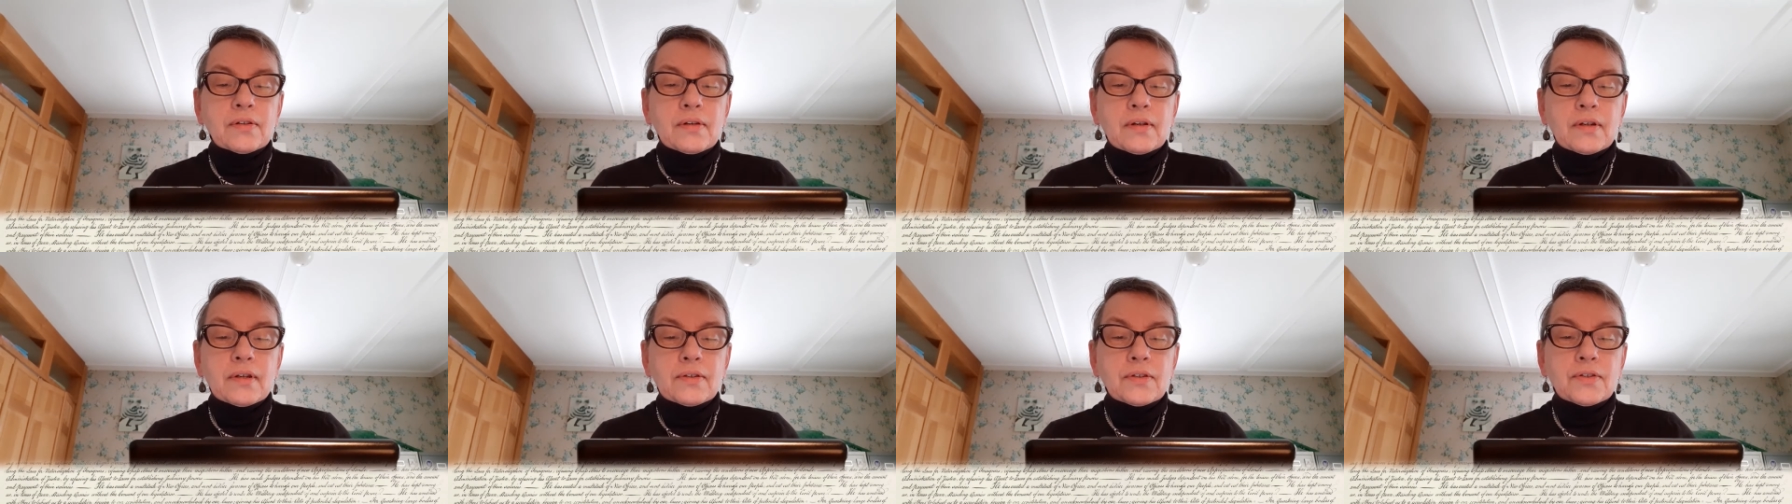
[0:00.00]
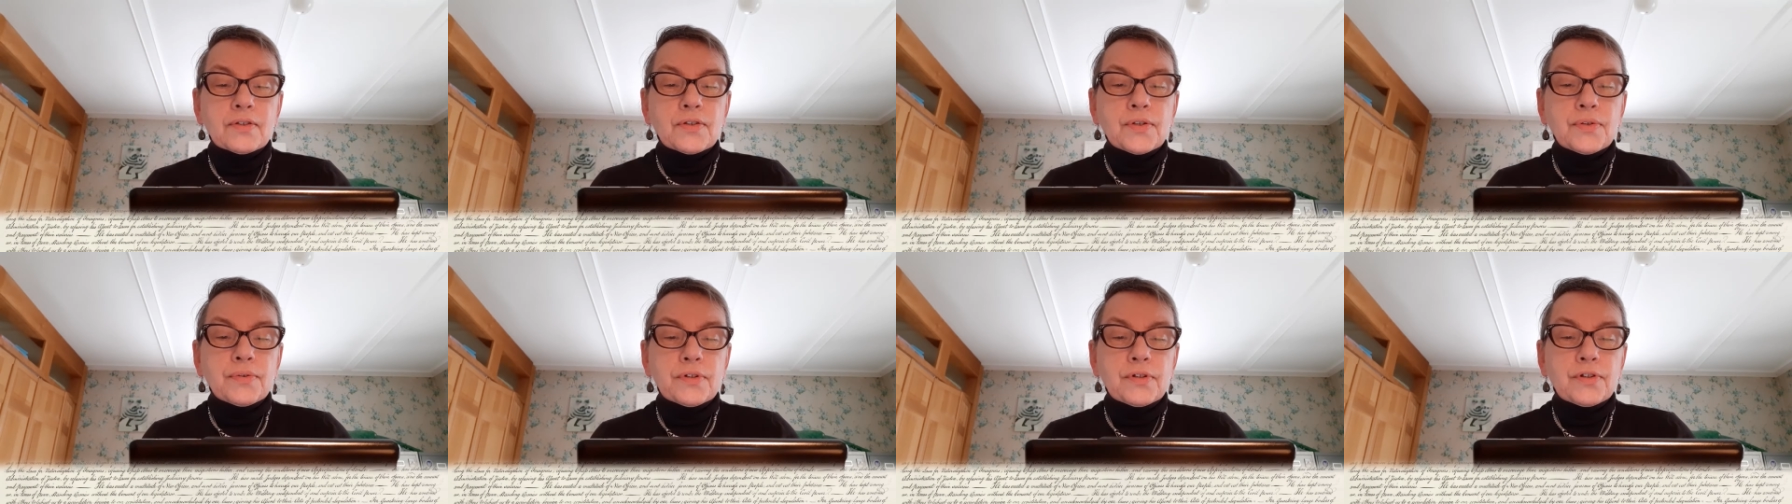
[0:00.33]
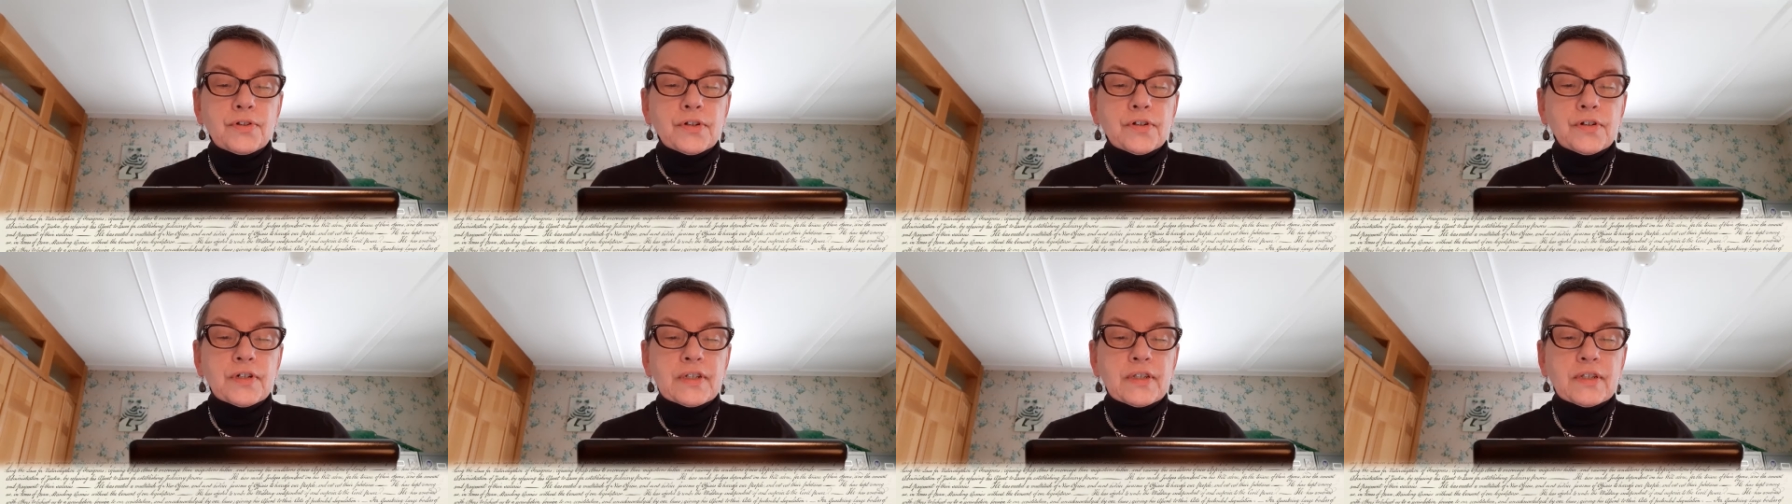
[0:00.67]
us to a
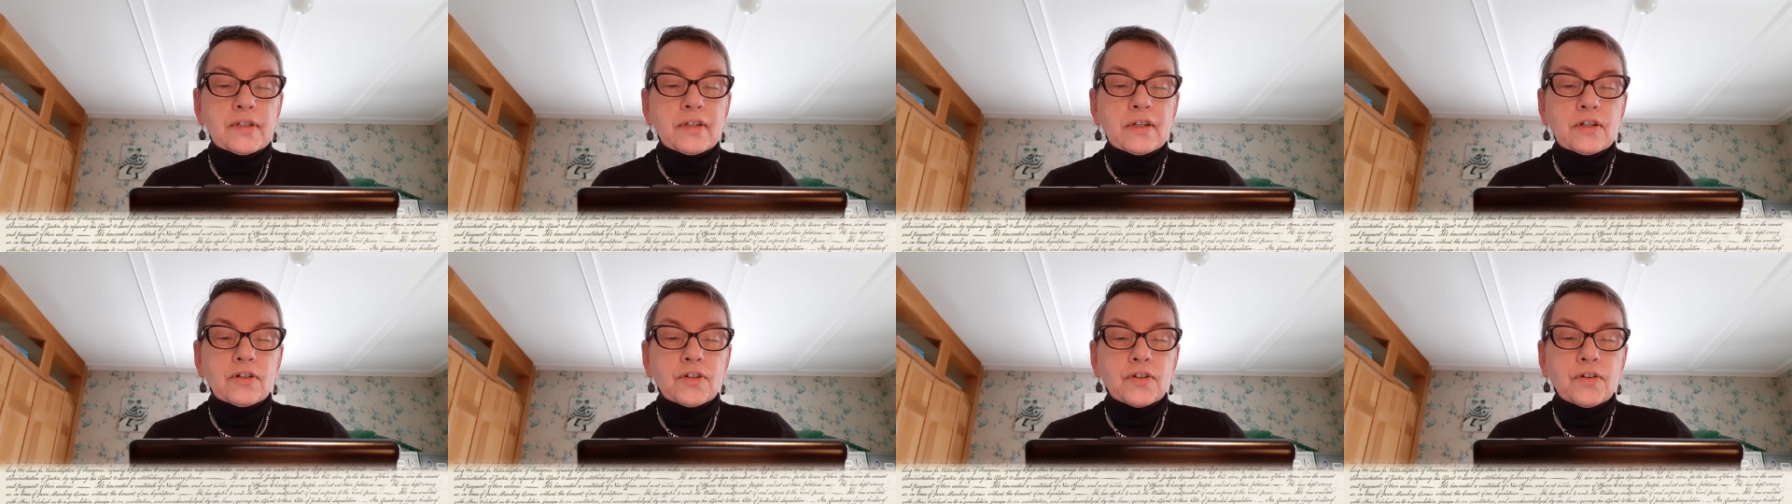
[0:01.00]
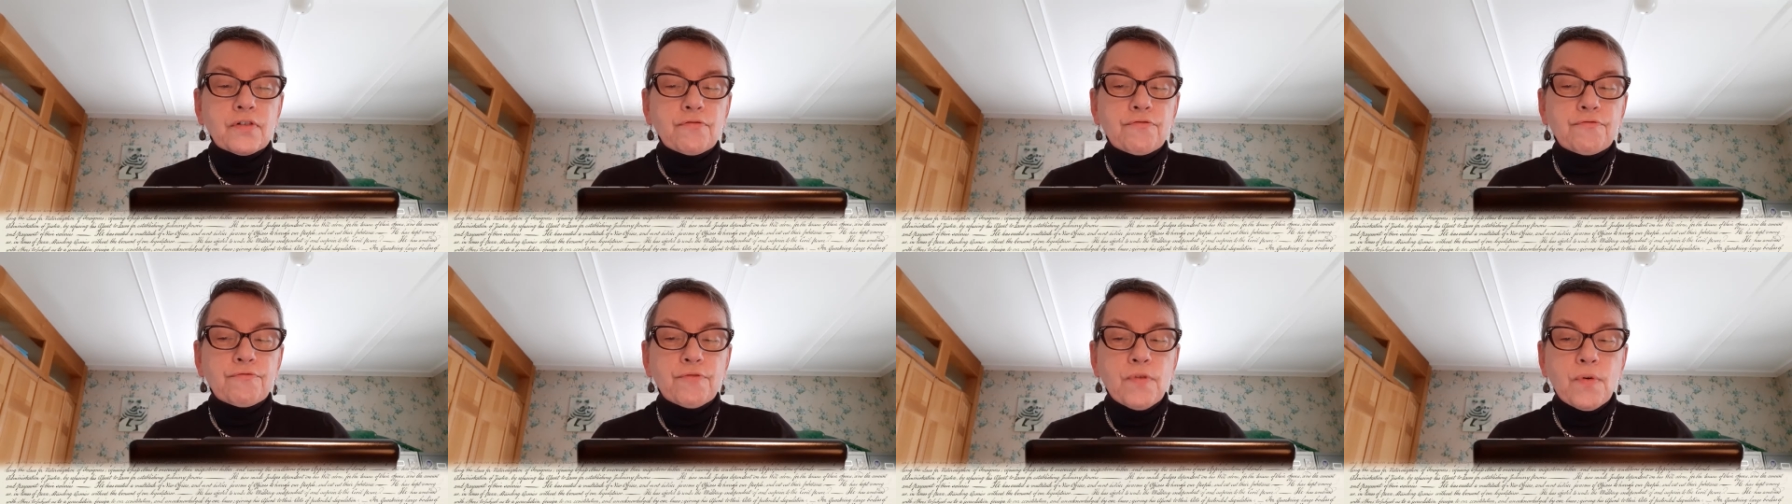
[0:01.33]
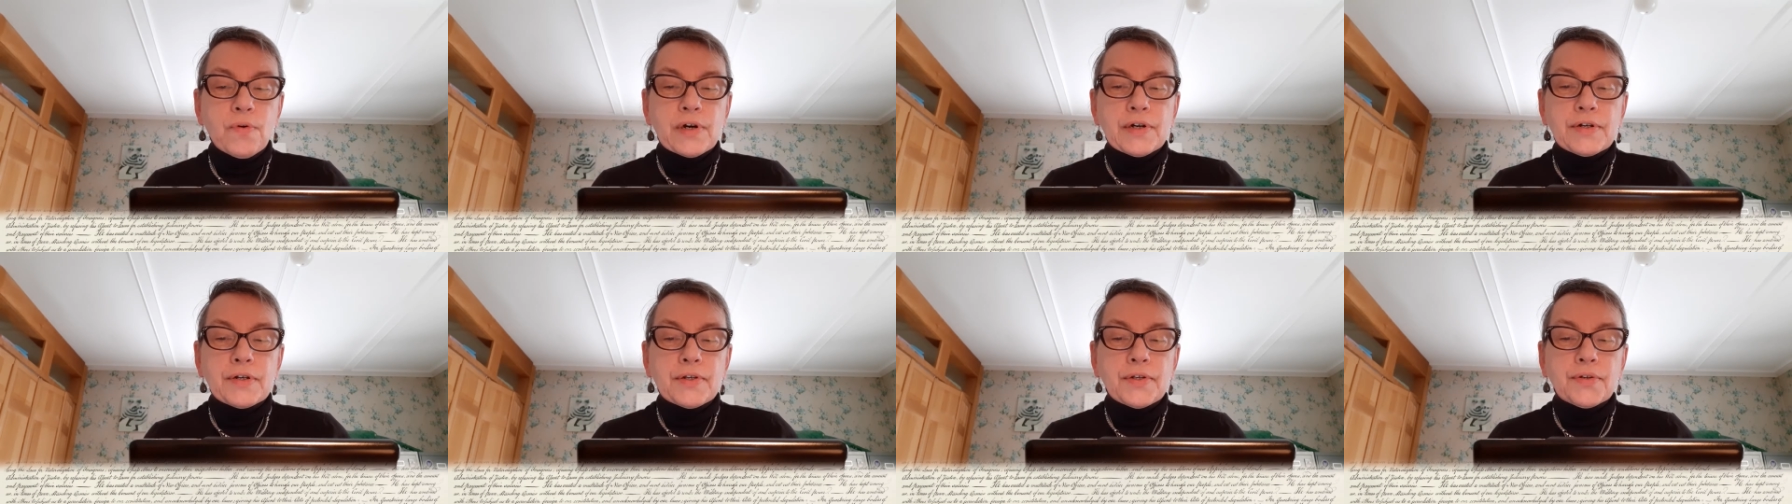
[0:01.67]
jurisdiction
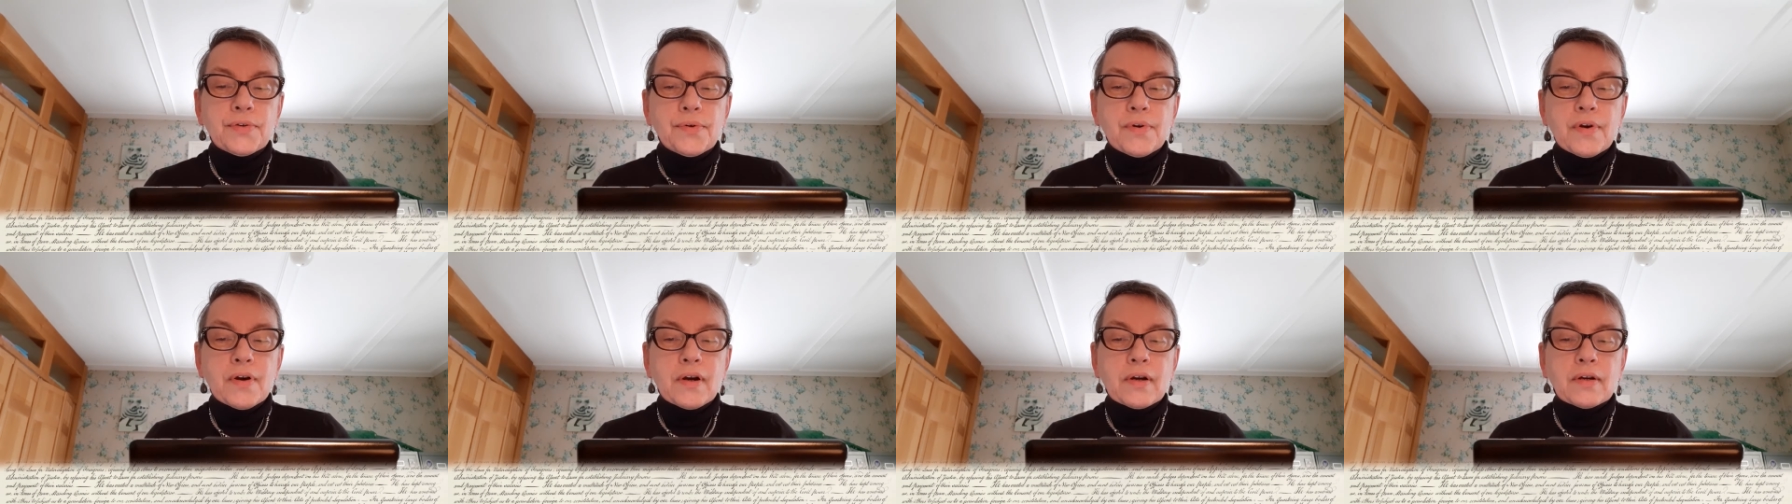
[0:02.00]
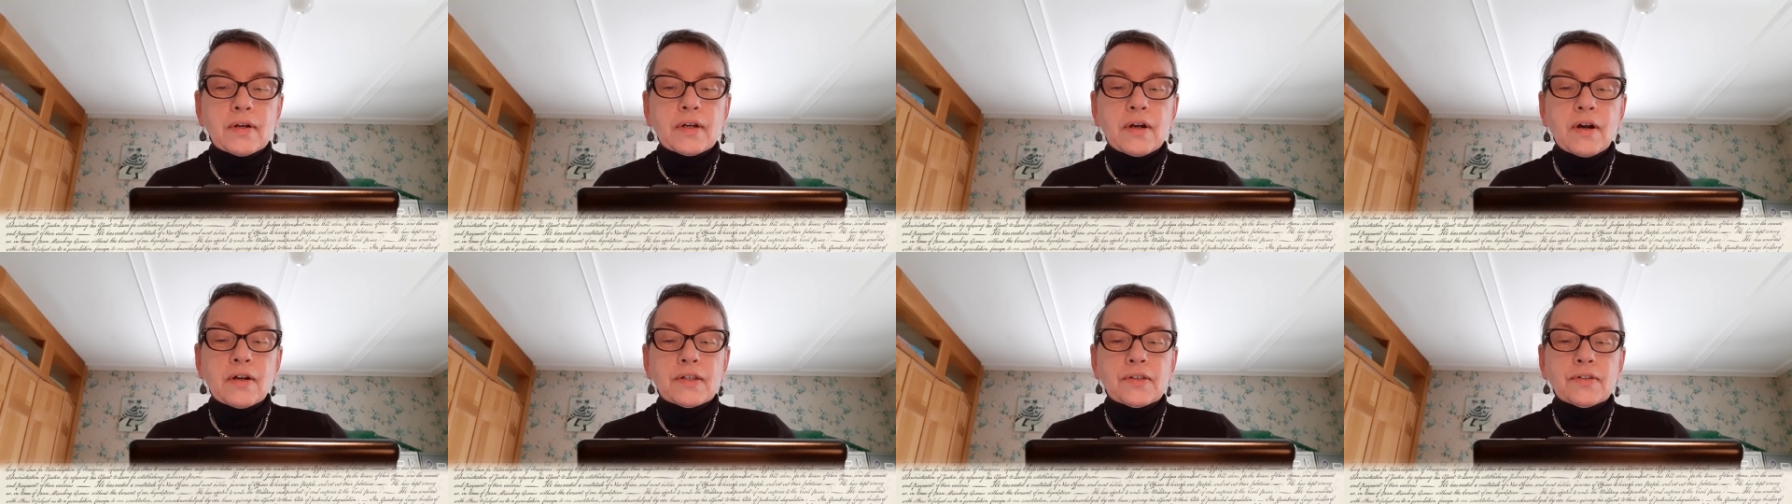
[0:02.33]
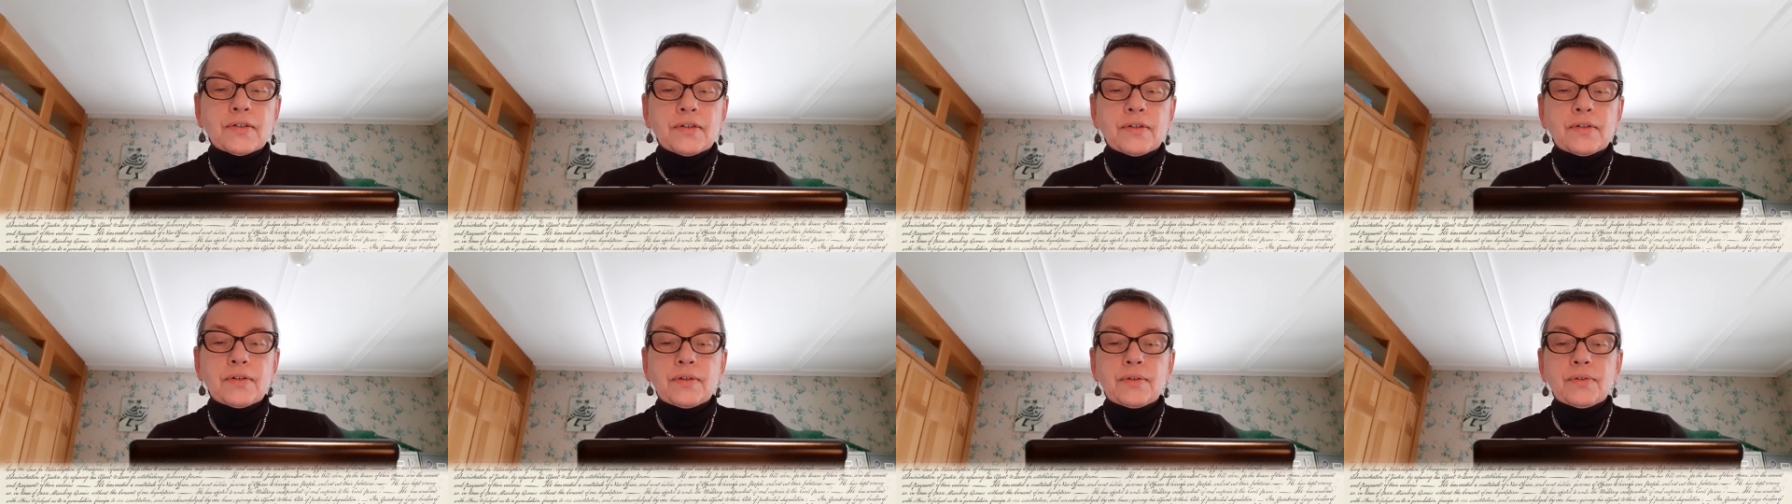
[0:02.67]
foreign to our
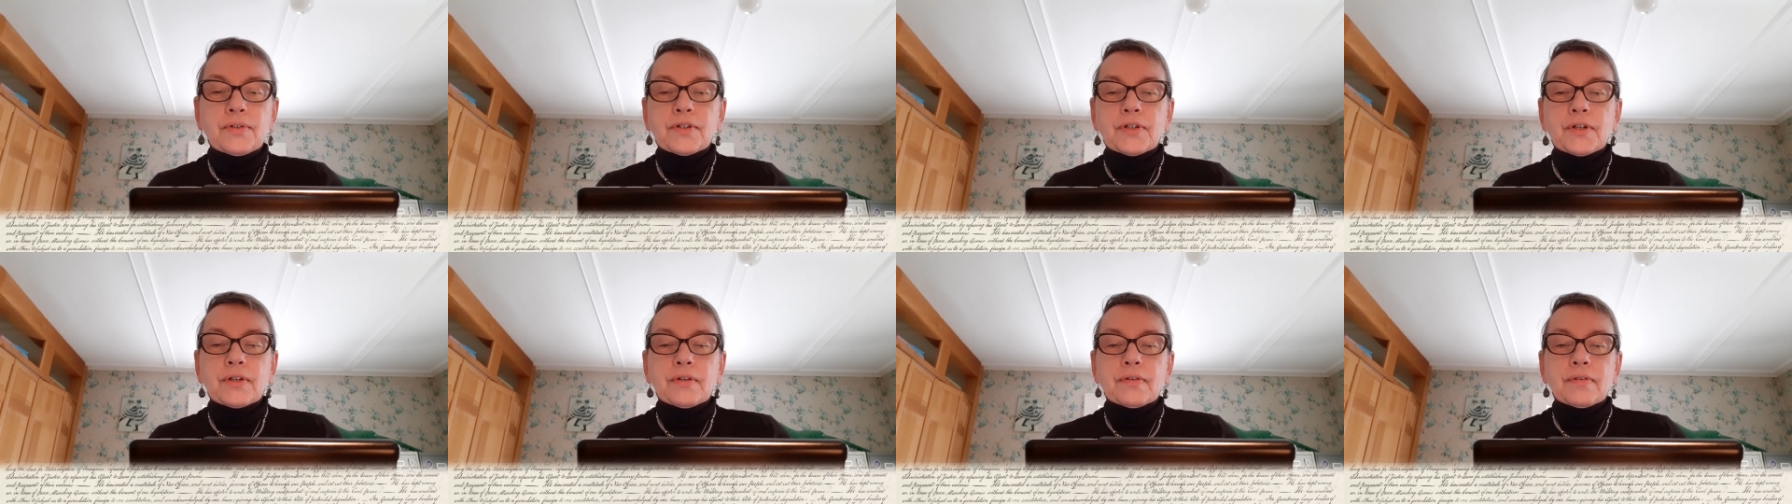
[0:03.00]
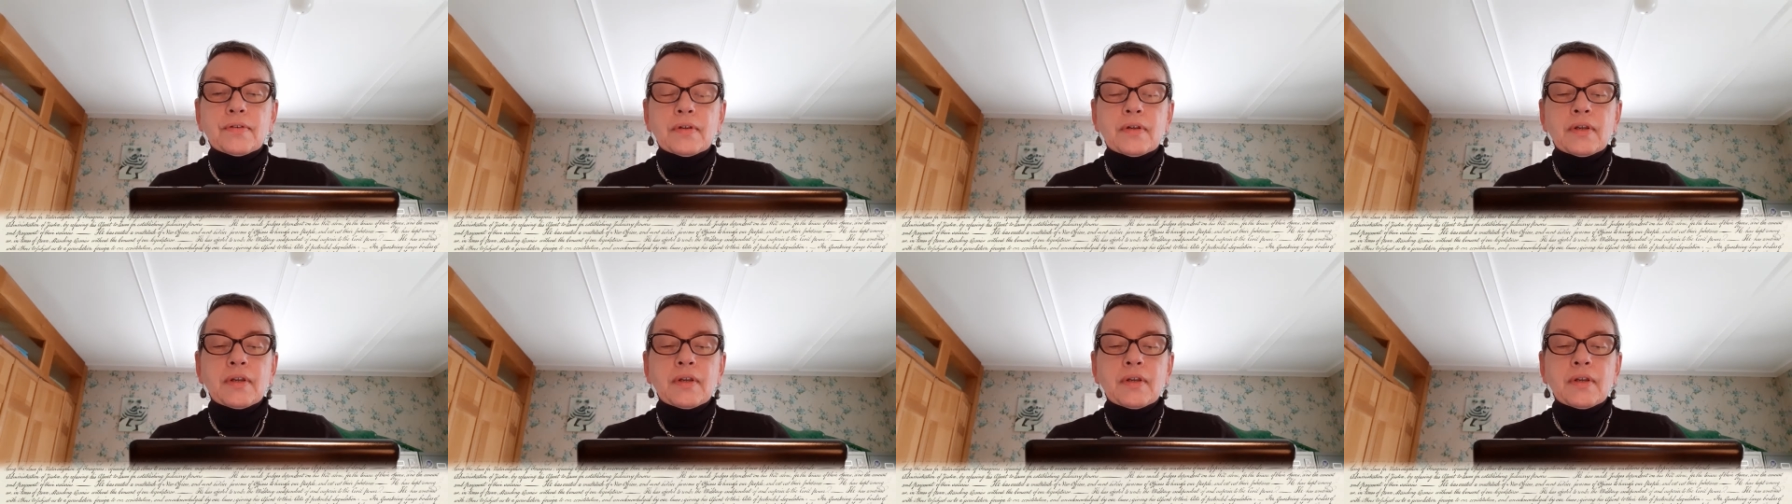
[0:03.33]
Constitution